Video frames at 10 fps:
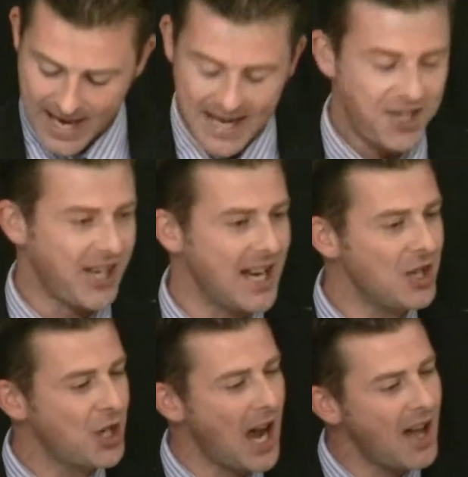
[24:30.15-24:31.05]
He's
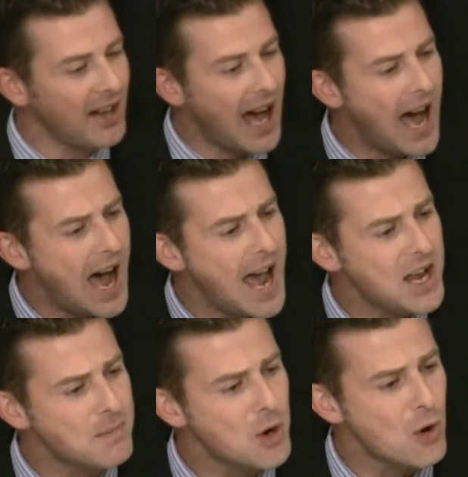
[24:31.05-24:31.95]
saying, Child, I
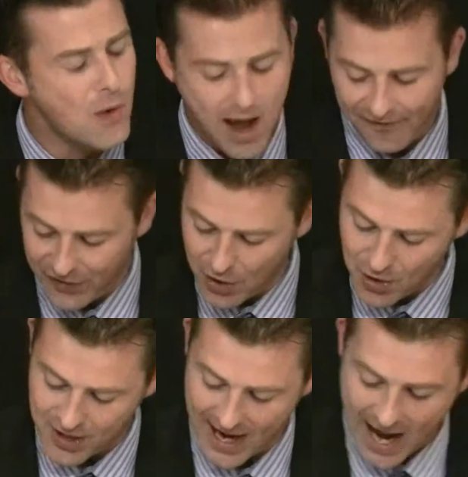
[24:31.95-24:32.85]
am your
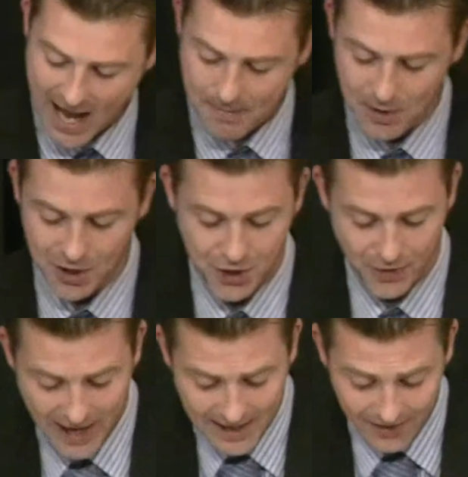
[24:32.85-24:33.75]
refuge and I am your
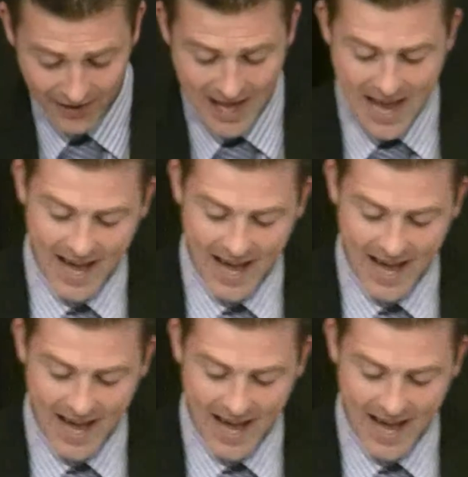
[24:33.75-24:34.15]
strength.